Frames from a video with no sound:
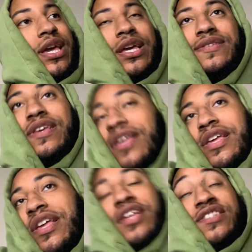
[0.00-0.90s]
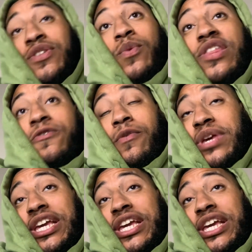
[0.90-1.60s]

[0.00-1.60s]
Yes. It's the weather for me.